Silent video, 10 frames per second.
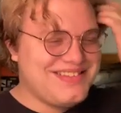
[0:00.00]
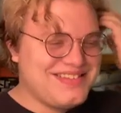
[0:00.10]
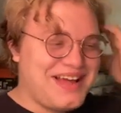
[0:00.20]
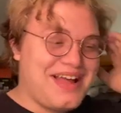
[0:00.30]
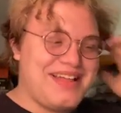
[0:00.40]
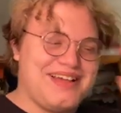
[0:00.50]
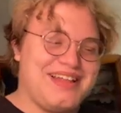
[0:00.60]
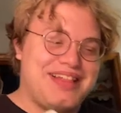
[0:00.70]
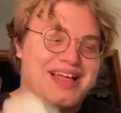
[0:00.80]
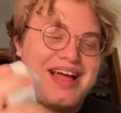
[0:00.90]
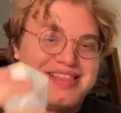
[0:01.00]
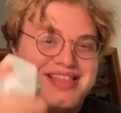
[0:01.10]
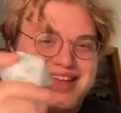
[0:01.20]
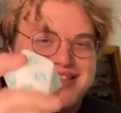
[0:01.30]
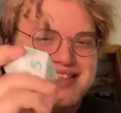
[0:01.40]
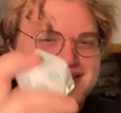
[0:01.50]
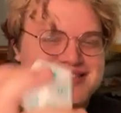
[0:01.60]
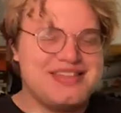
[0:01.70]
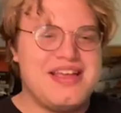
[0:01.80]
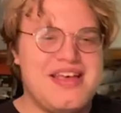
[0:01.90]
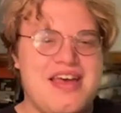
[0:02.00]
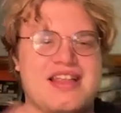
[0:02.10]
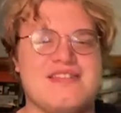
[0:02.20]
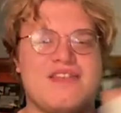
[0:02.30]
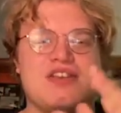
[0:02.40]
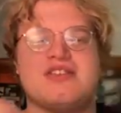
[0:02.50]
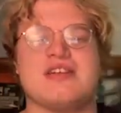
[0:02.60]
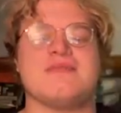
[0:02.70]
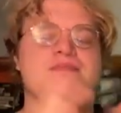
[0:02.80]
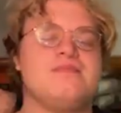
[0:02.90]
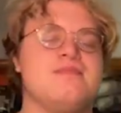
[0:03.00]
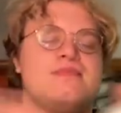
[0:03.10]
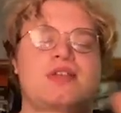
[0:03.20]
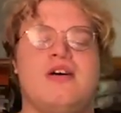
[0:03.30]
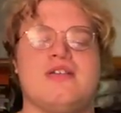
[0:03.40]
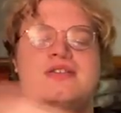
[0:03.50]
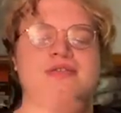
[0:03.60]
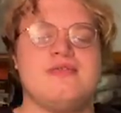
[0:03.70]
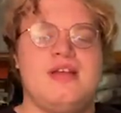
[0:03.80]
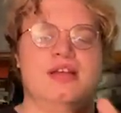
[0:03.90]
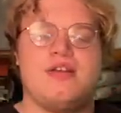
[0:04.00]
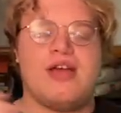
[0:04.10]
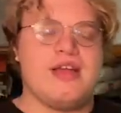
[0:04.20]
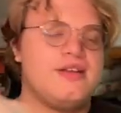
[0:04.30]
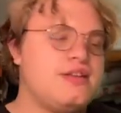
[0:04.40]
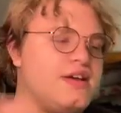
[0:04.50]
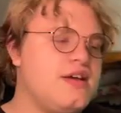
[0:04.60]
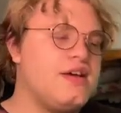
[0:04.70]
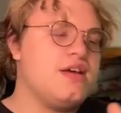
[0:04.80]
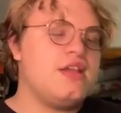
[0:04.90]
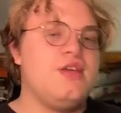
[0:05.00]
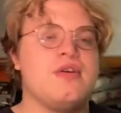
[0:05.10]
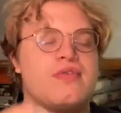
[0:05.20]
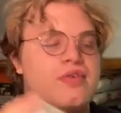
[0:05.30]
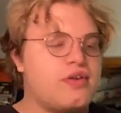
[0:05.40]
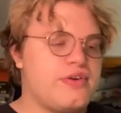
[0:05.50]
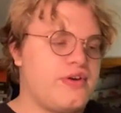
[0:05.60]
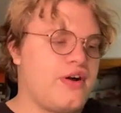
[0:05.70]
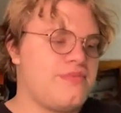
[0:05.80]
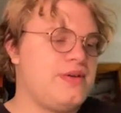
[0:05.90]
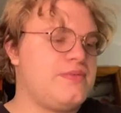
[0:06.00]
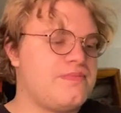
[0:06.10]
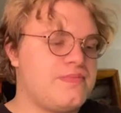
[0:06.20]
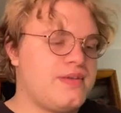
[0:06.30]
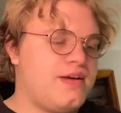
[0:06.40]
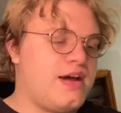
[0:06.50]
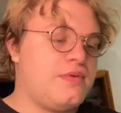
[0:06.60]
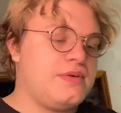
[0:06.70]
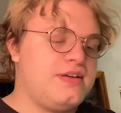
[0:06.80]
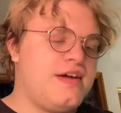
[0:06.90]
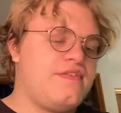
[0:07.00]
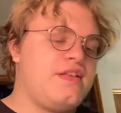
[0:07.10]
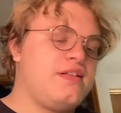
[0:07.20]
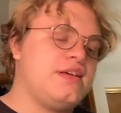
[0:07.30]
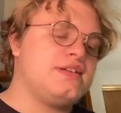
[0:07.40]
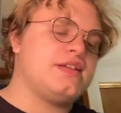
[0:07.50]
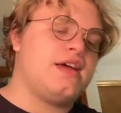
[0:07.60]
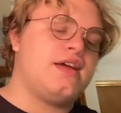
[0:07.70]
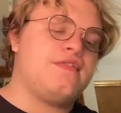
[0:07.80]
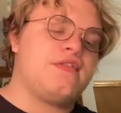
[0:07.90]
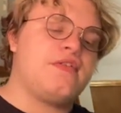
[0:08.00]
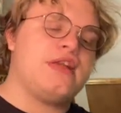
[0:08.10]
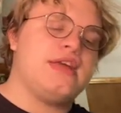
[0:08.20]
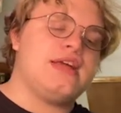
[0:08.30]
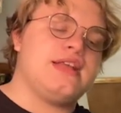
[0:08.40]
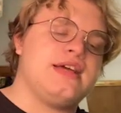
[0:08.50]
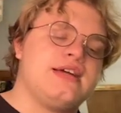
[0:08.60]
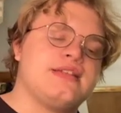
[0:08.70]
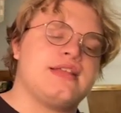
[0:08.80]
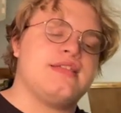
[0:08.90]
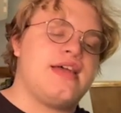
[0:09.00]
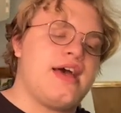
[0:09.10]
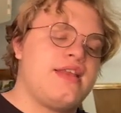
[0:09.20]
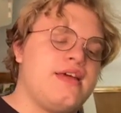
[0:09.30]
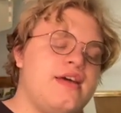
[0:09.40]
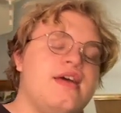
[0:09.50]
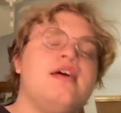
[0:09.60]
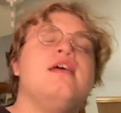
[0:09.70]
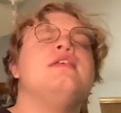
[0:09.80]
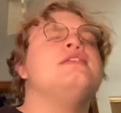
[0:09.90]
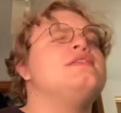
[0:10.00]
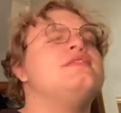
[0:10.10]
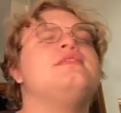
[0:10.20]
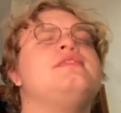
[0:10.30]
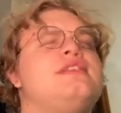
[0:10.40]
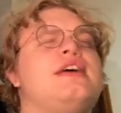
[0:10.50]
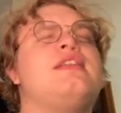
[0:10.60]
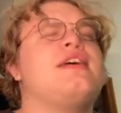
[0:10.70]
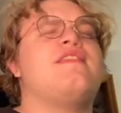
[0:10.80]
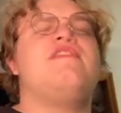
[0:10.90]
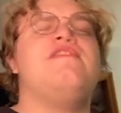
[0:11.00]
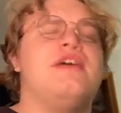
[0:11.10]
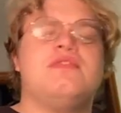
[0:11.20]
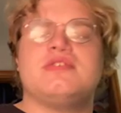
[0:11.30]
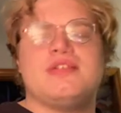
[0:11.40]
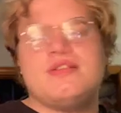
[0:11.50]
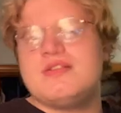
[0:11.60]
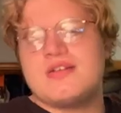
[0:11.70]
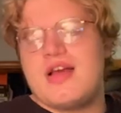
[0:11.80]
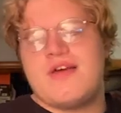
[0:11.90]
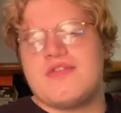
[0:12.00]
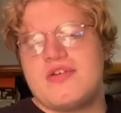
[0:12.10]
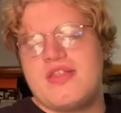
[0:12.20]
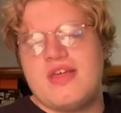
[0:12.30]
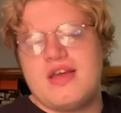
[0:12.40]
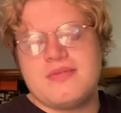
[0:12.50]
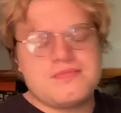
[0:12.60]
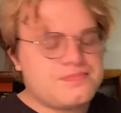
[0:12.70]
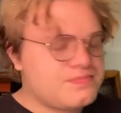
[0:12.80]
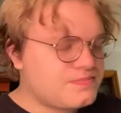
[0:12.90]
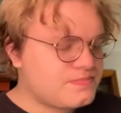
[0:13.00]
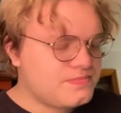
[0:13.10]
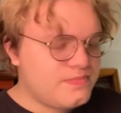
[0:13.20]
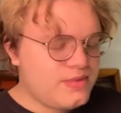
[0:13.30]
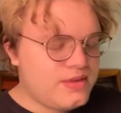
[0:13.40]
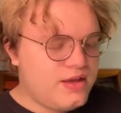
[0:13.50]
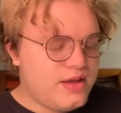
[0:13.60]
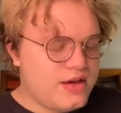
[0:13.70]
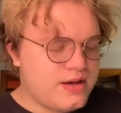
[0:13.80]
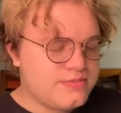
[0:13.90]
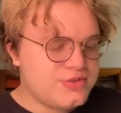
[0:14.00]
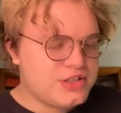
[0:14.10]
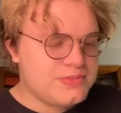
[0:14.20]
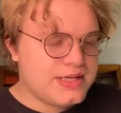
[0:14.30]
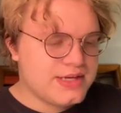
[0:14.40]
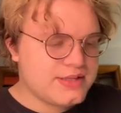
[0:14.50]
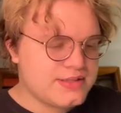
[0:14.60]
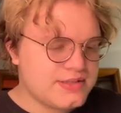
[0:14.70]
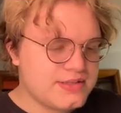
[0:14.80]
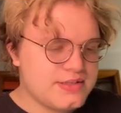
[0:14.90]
I like this. And someone just like toss in your hand. You can roll it on carpet. I would definitely say if you're going to get a dice like that, get like a felt covered thing. Just because